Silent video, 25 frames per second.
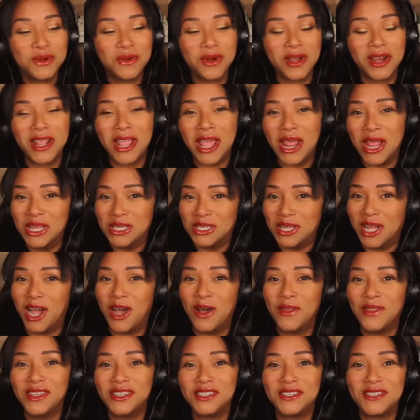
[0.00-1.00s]
we're going to get into how
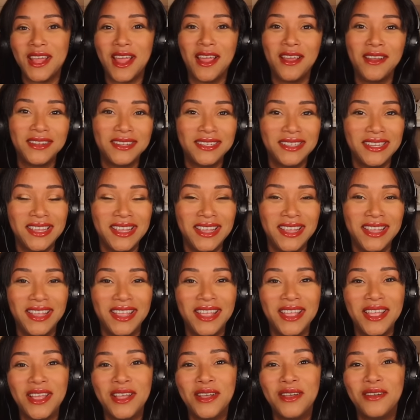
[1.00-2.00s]
these charity
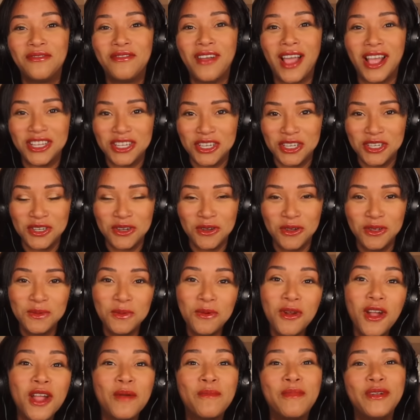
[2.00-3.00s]
fashion shows
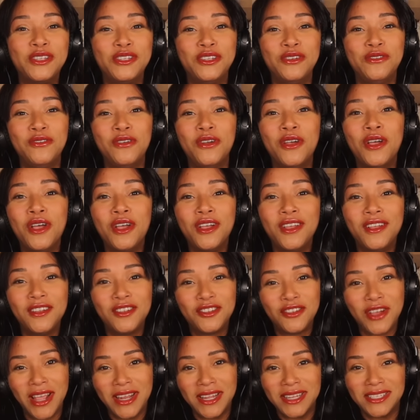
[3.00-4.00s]
work, but you
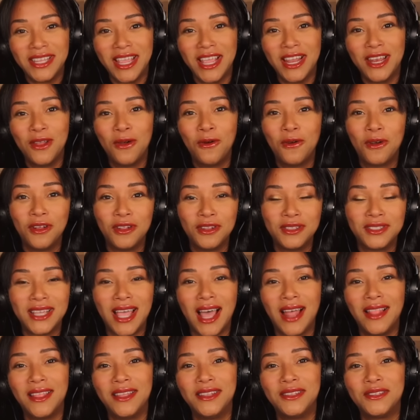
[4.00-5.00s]
try to take local
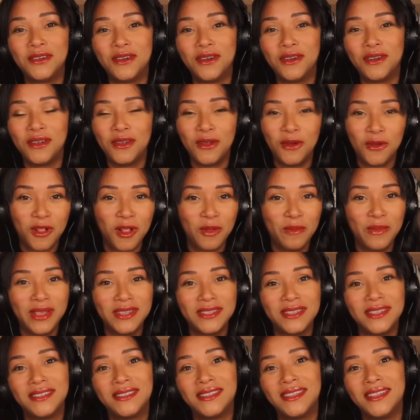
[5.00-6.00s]
talent or local
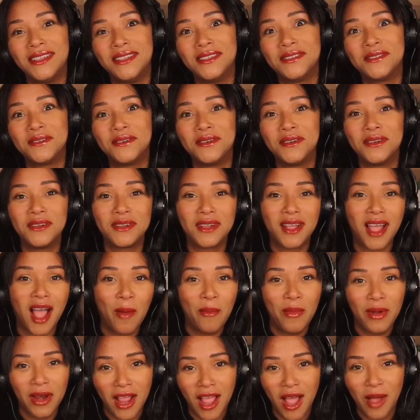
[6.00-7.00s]
businesses or
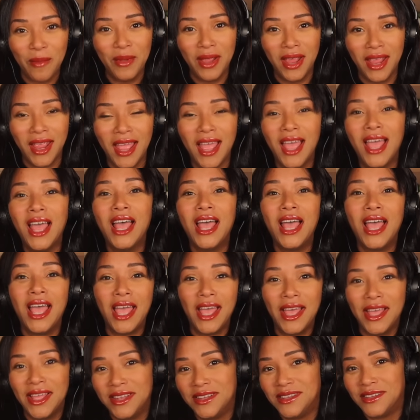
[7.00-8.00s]
up and coming
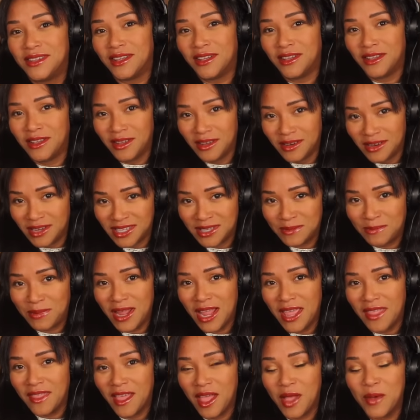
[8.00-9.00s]
and
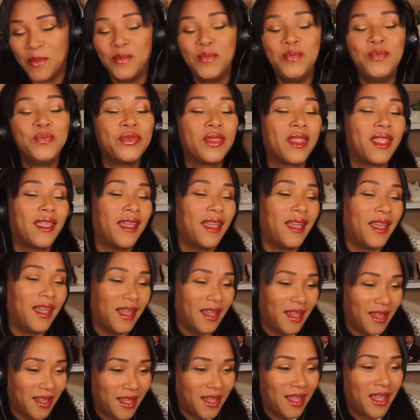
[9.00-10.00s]
display them
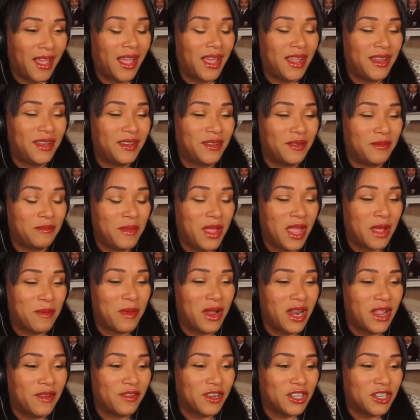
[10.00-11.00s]
and make money for